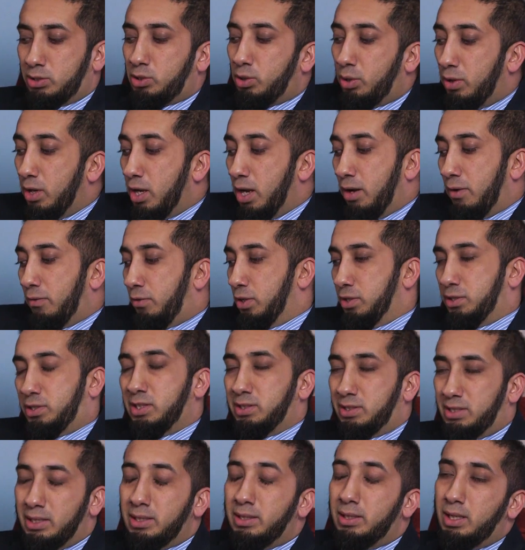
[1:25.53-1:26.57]
So for
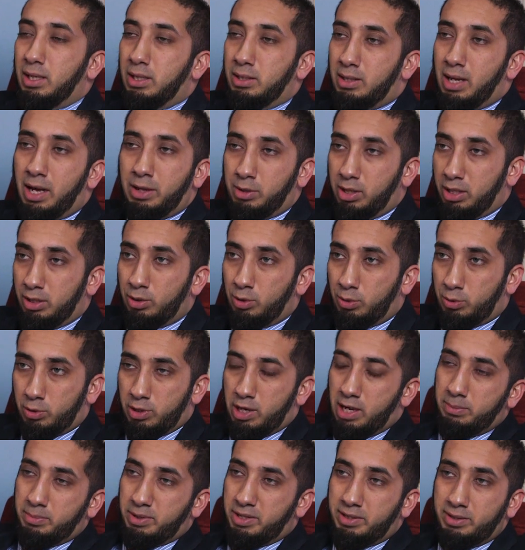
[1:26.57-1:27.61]
instance, not in the
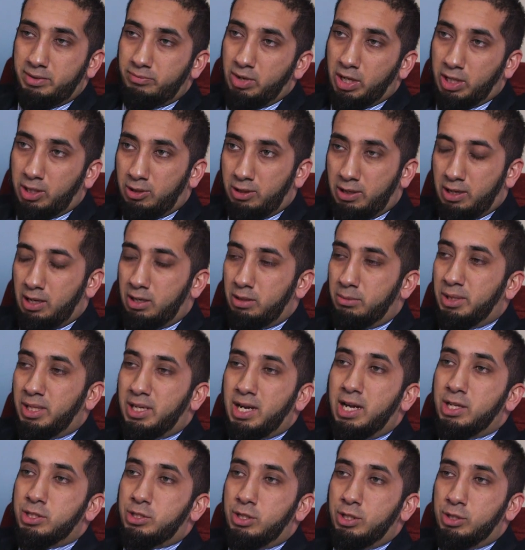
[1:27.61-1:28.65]
Quran, but in regular Arabic,
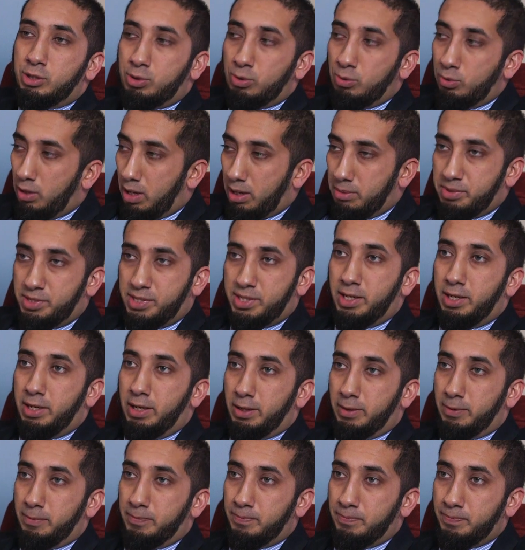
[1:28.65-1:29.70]
ajlisu, I'm
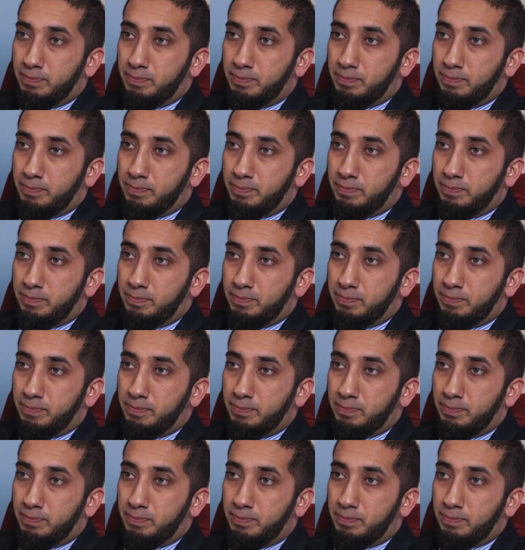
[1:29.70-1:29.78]
sitting.